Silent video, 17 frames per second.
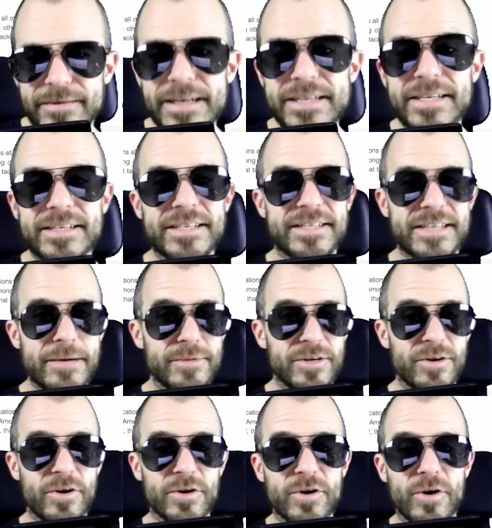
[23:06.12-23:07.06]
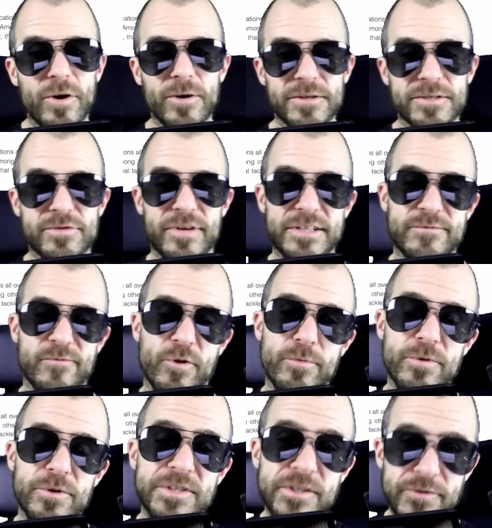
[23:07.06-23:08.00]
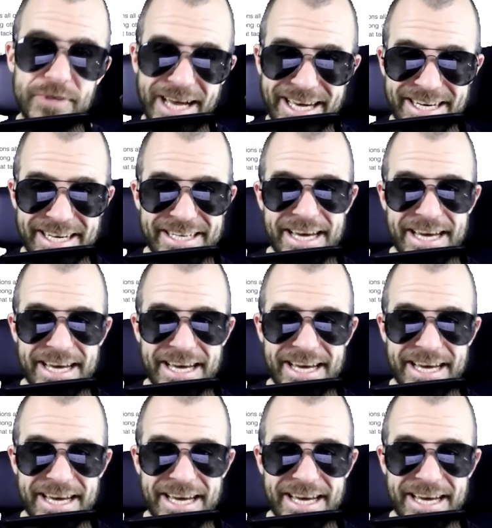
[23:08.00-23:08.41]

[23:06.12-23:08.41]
This is a seminar called Transformers United,